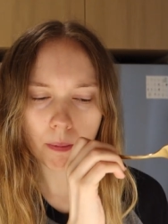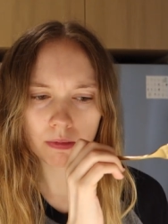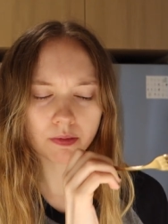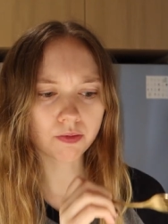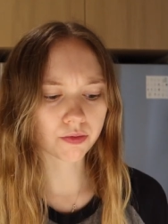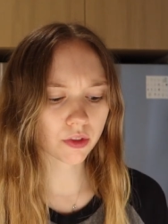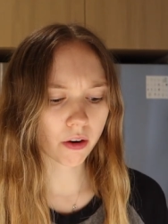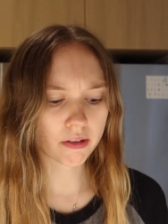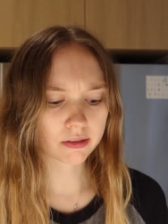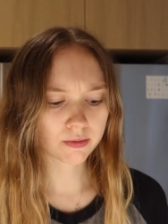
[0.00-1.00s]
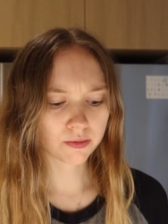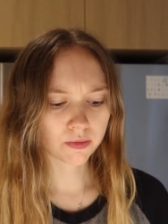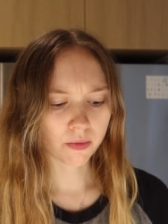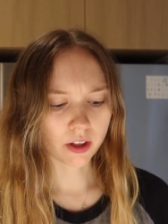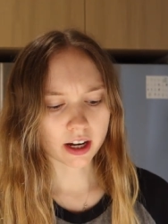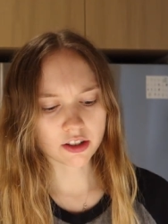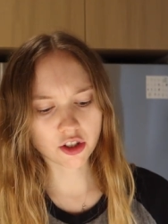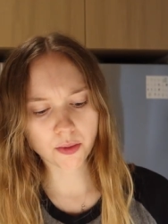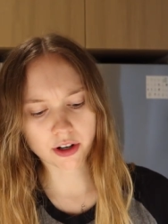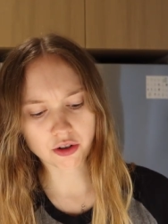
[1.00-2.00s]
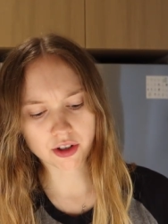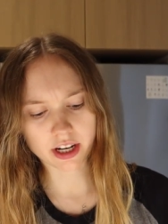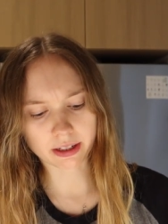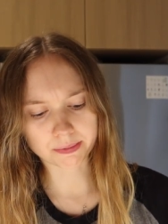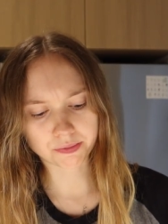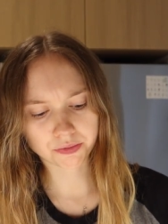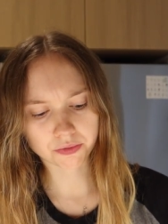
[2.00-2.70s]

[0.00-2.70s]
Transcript: Mmm. That's super interesting.